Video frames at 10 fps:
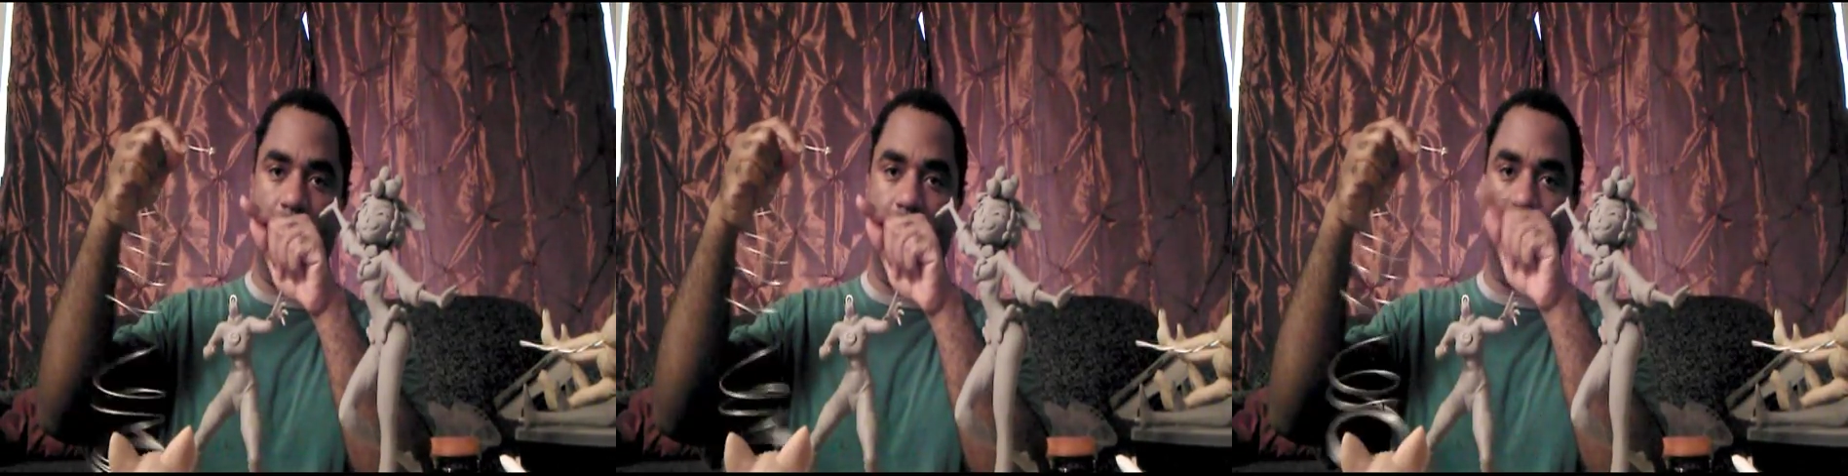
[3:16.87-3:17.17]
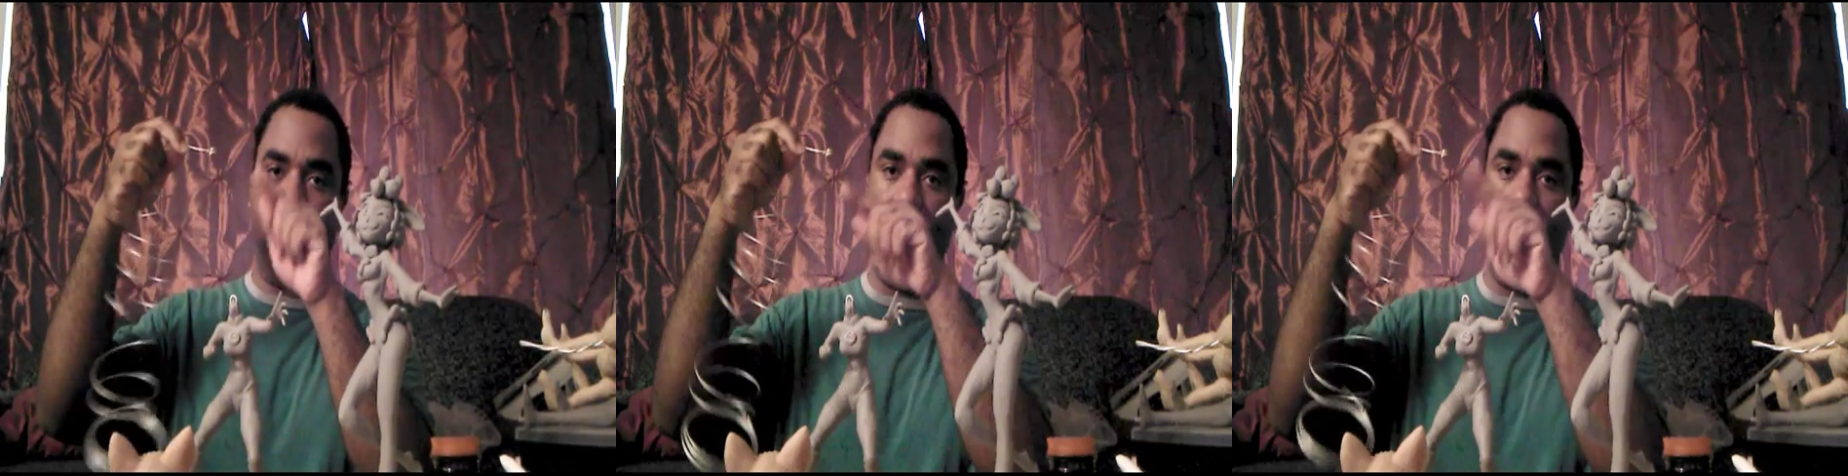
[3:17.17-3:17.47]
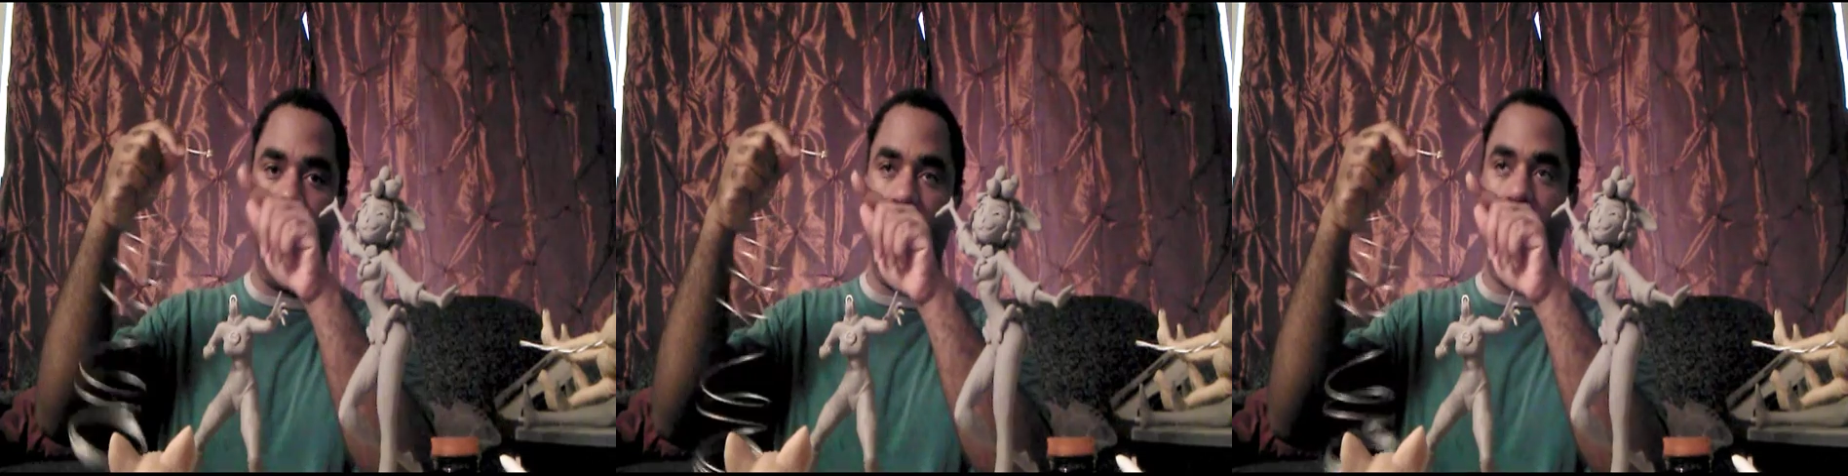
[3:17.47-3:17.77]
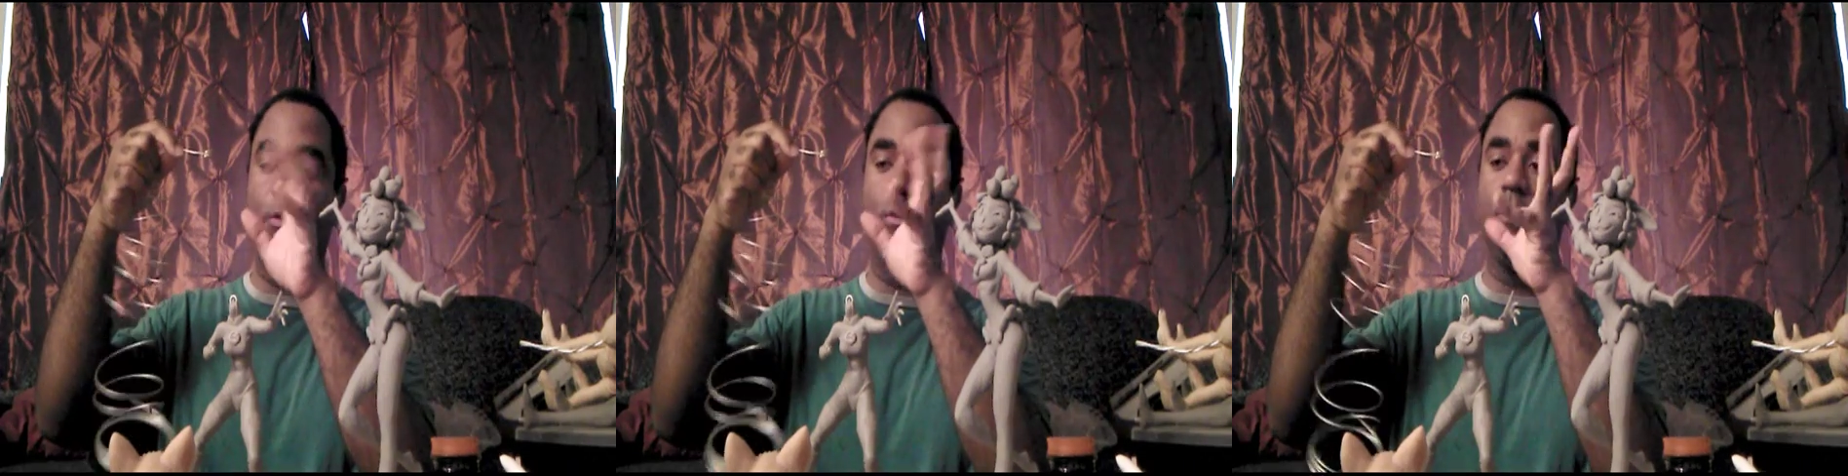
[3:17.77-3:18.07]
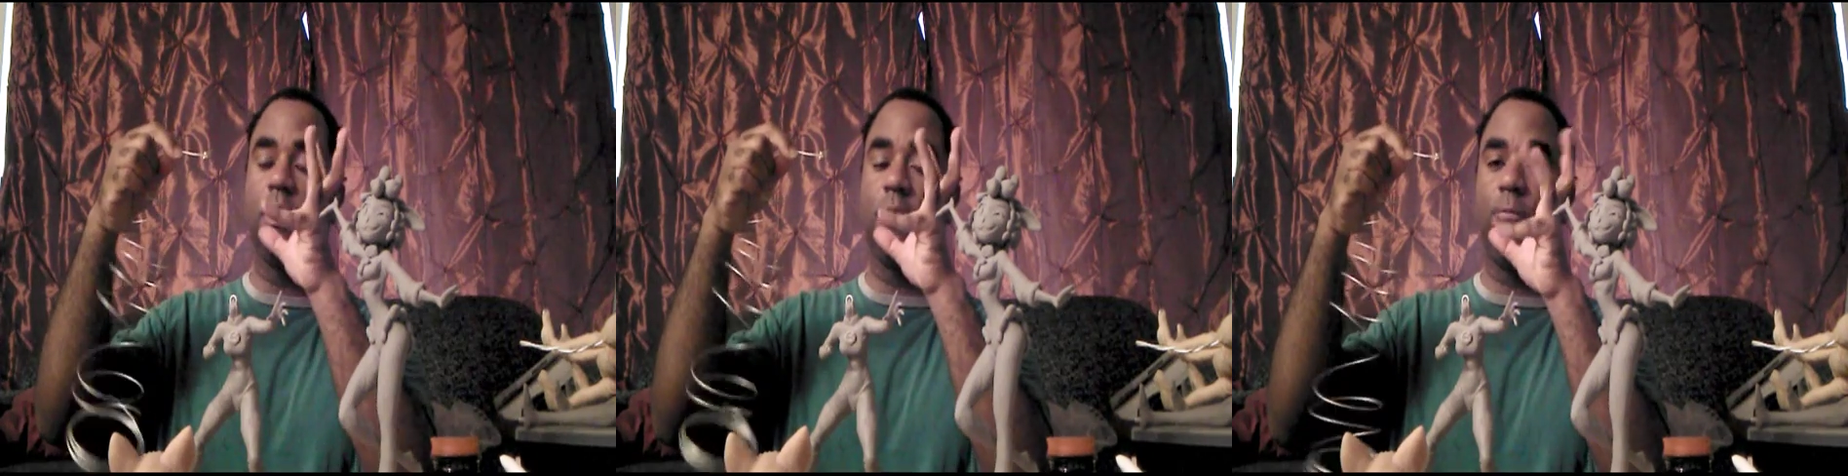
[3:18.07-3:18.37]
that
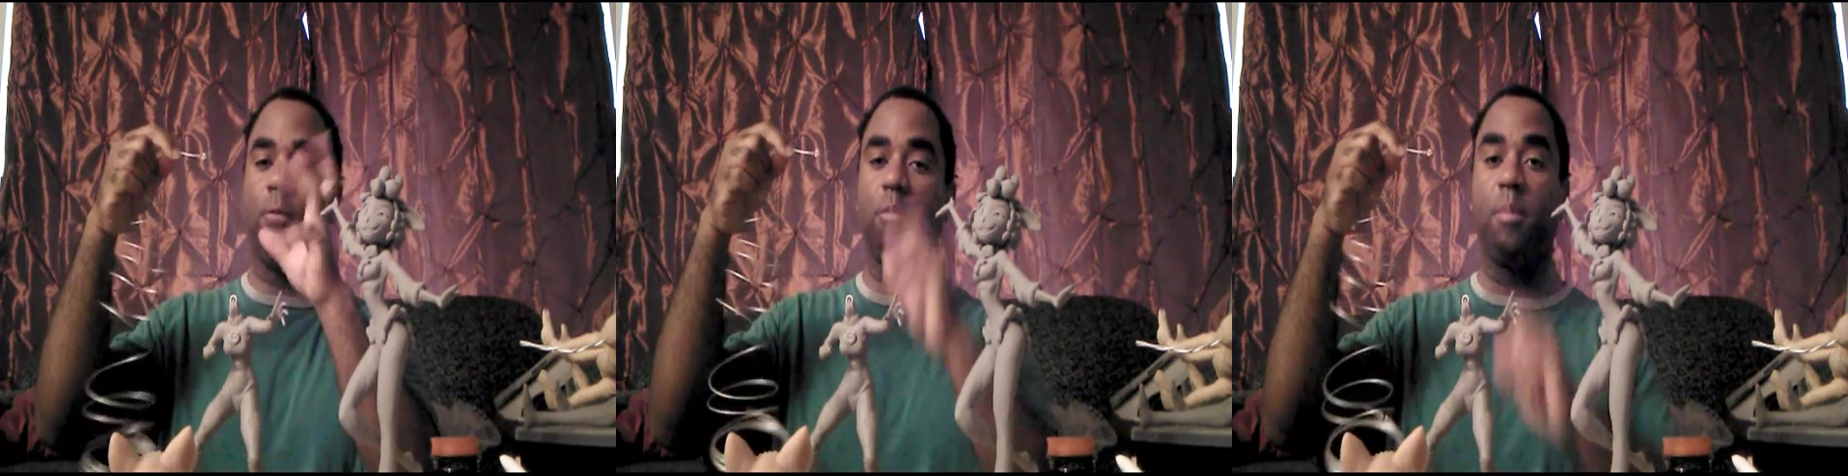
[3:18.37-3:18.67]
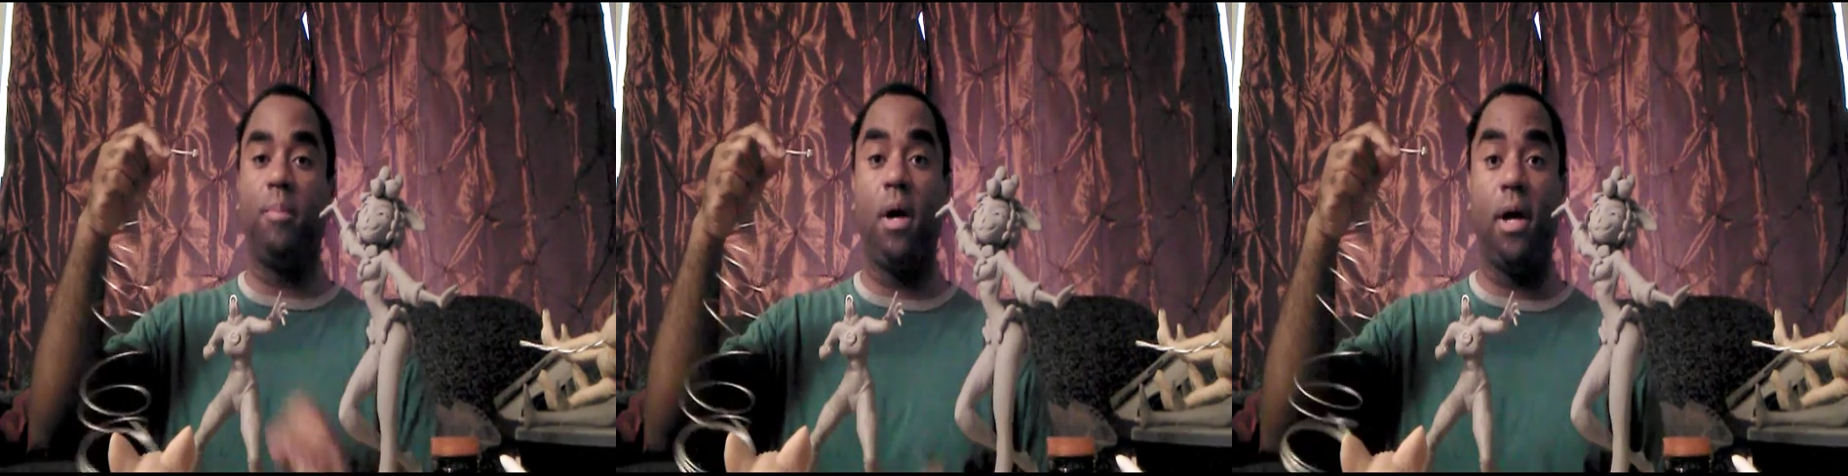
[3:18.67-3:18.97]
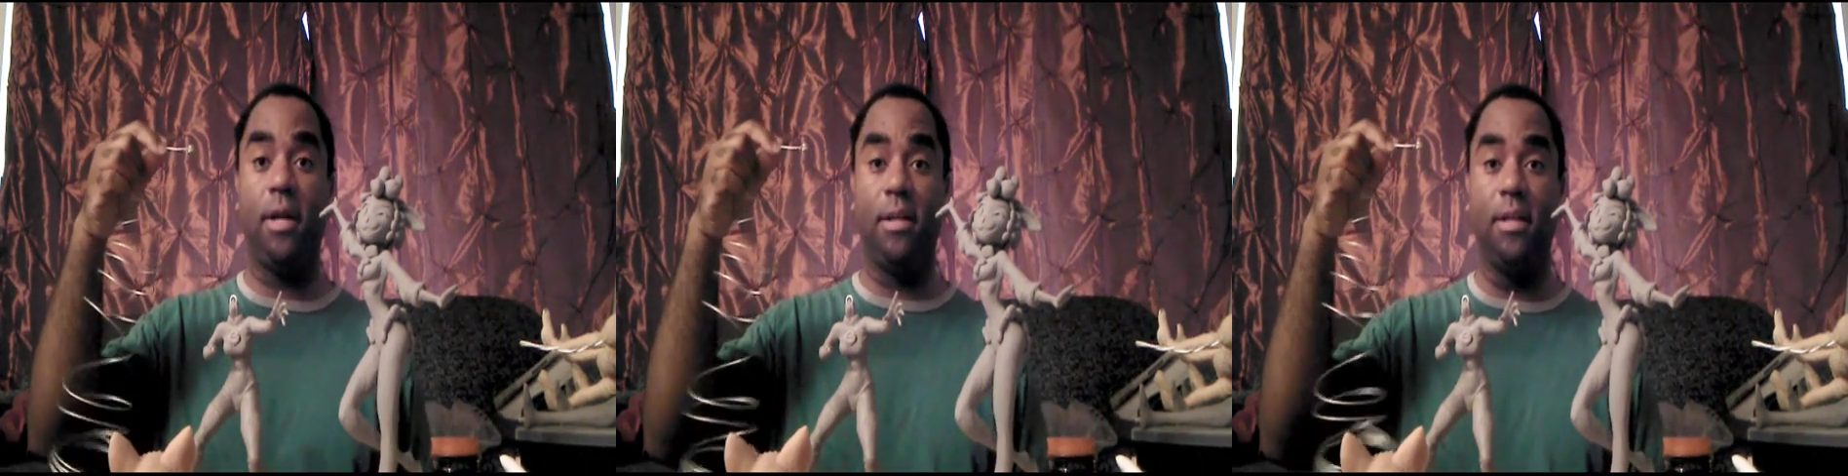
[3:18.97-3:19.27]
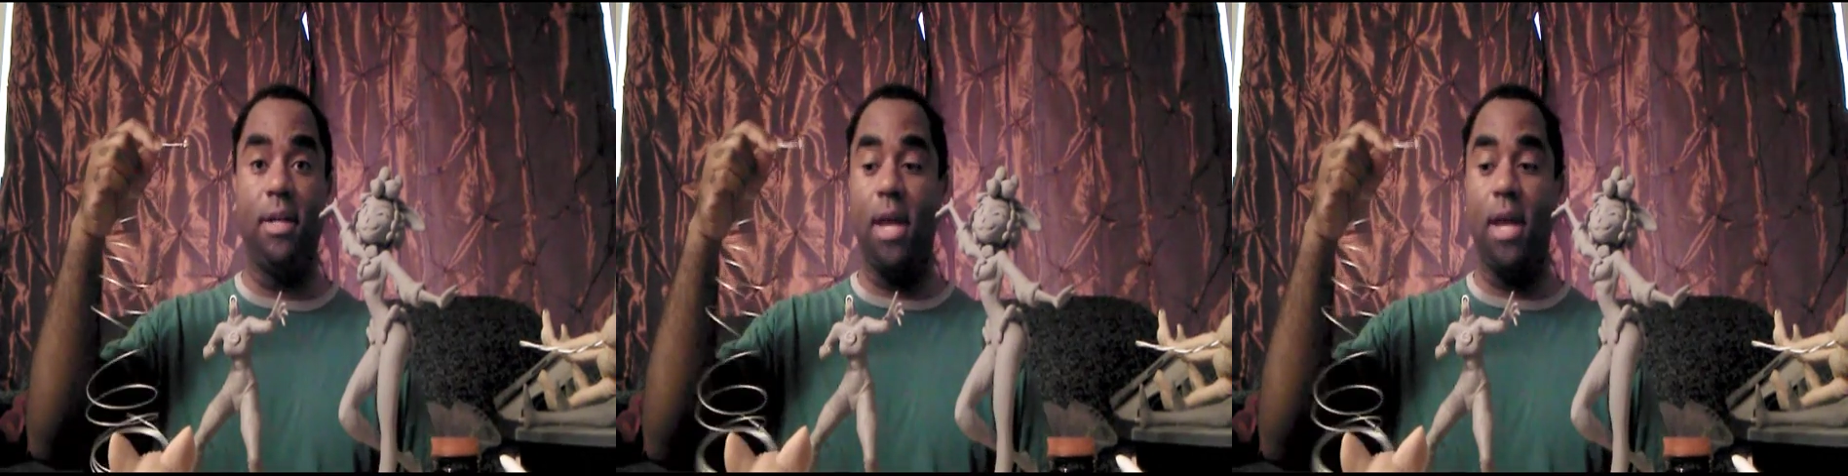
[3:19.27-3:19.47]
to just form a bond,